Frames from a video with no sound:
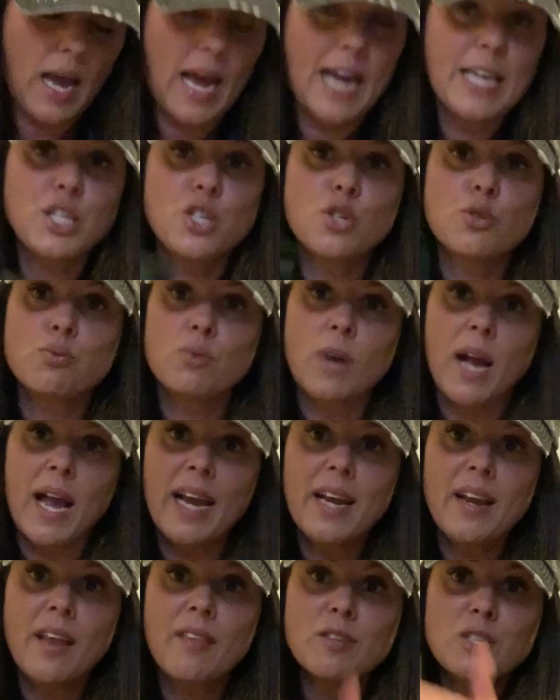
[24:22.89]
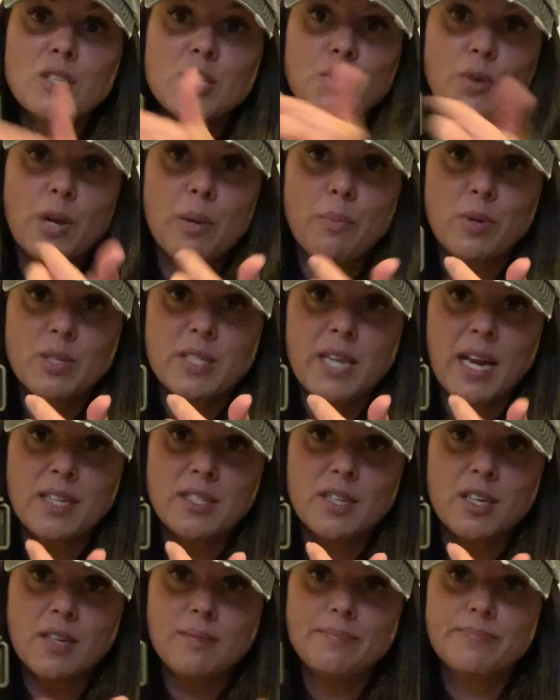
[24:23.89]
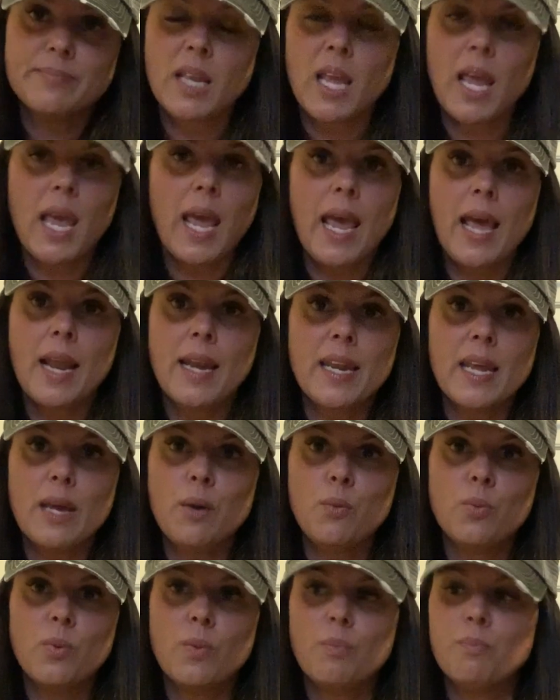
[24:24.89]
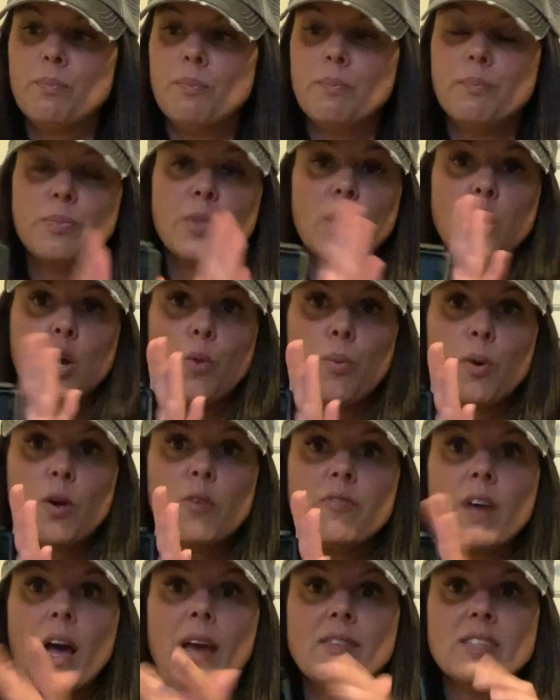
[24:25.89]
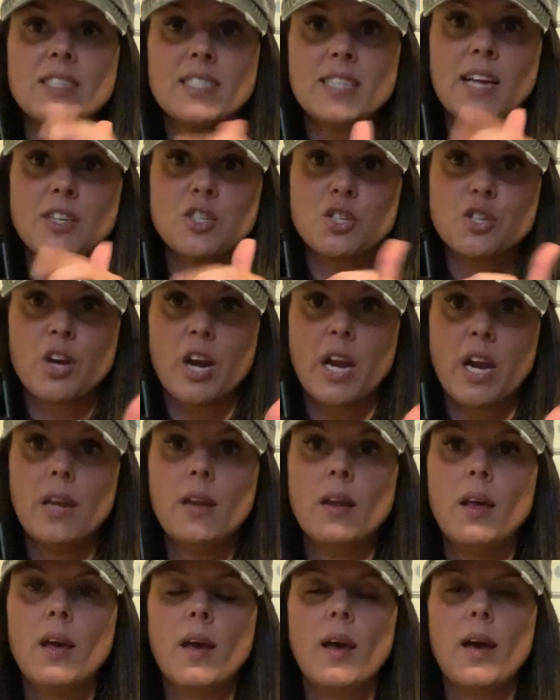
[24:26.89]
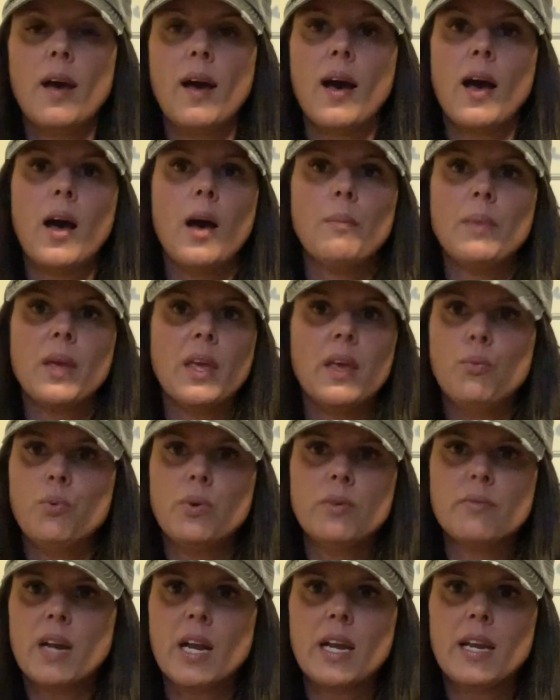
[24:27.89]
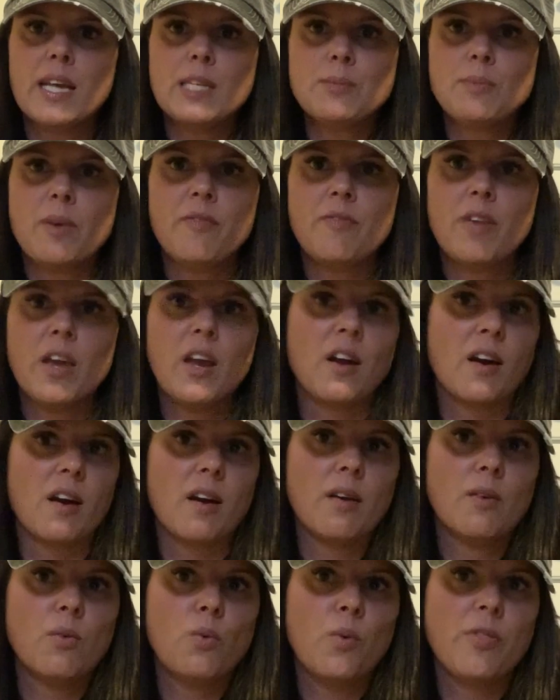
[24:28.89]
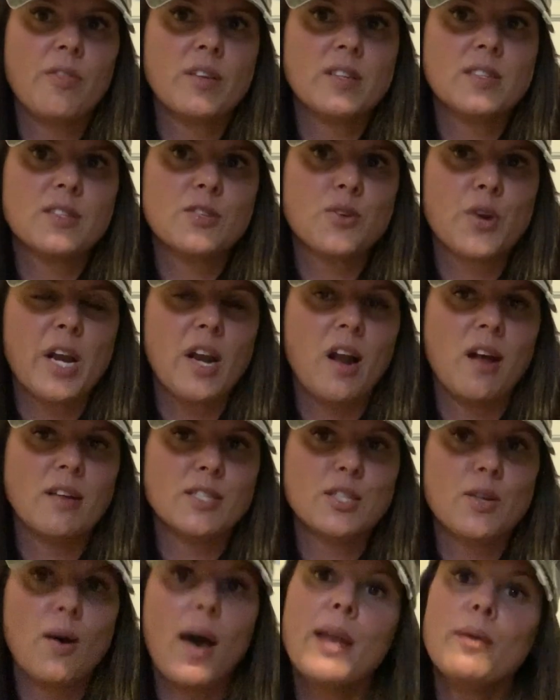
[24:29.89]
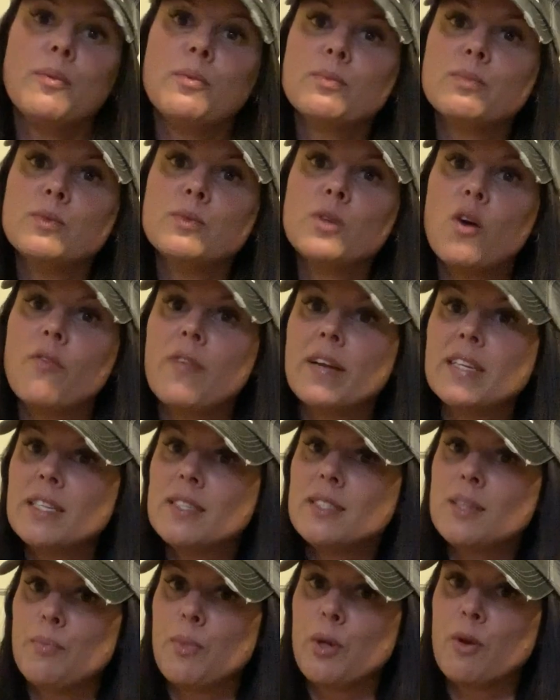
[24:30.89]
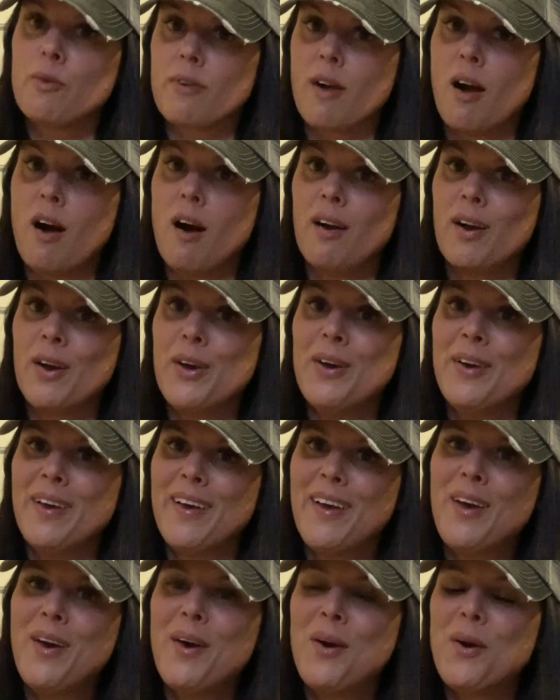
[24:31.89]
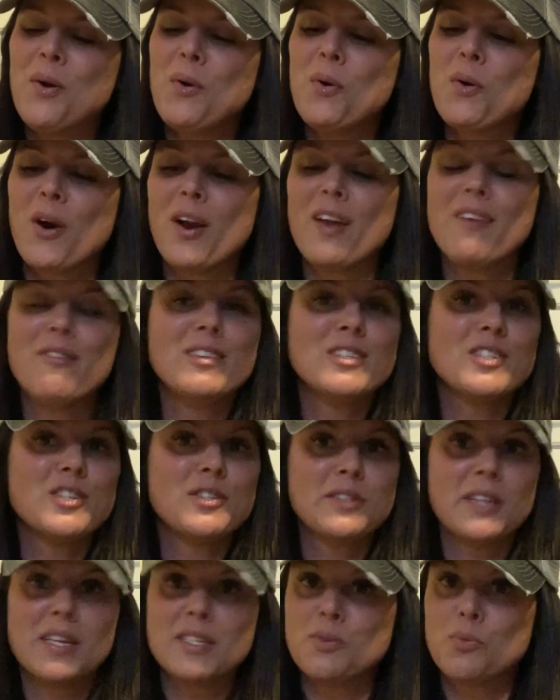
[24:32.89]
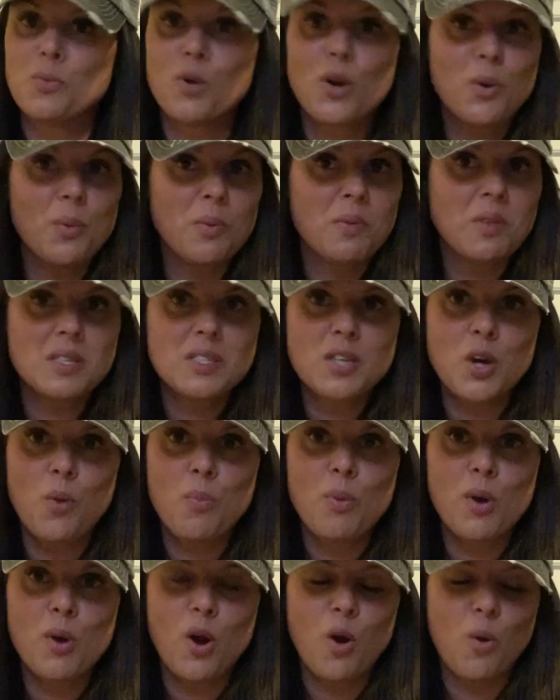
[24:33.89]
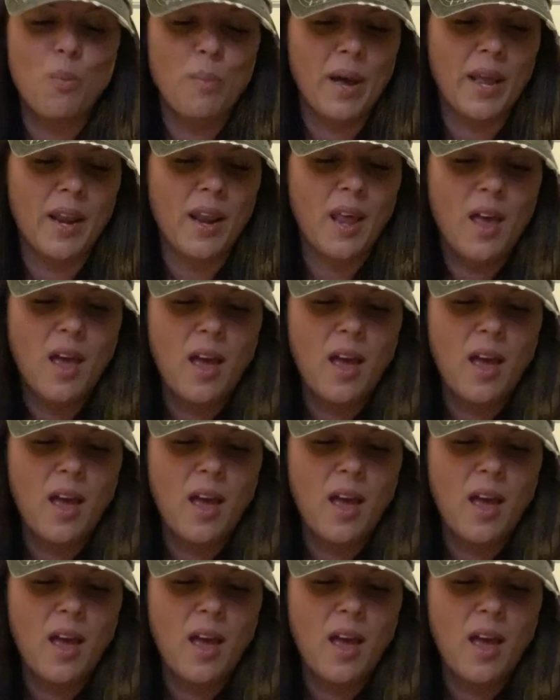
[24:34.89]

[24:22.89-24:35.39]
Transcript: I tried the screen protector, and the GoPro 5 is touchscreen. It wouldn't recognize my finger with the screen on, so I don't know if I did something wrong or if it just doesn't work with this GoPro, but